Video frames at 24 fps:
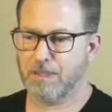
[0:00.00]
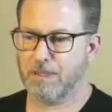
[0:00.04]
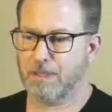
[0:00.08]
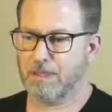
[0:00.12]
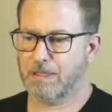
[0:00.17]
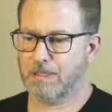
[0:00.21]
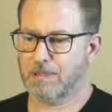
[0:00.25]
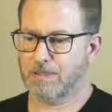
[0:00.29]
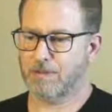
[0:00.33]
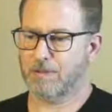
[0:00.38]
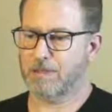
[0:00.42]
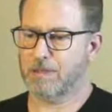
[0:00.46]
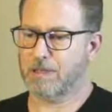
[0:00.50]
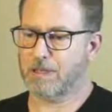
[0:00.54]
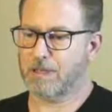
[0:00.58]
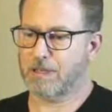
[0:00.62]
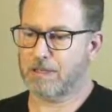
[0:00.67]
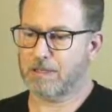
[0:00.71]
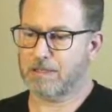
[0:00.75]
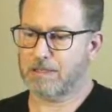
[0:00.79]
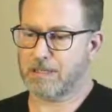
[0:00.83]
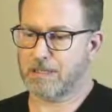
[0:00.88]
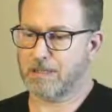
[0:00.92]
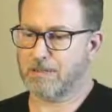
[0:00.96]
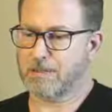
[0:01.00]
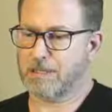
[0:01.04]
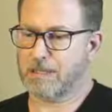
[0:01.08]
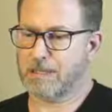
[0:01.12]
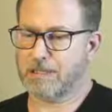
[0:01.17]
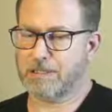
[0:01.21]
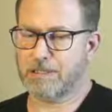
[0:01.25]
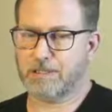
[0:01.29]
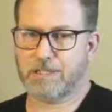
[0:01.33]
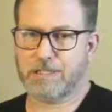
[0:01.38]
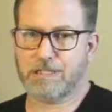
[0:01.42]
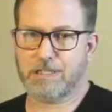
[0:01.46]
So it sounds like
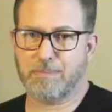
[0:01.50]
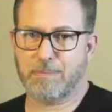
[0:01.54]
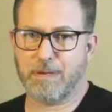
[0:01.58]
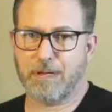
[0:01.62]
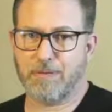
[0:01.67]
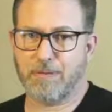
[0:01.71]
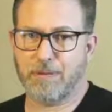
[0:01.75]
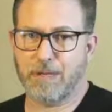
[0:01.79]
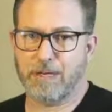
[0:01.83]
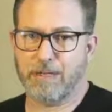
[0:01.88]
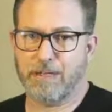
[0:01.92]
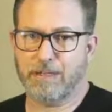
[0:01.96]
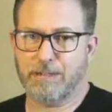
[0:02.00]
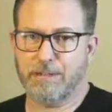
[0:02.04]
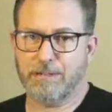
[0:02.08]
it's just about ready.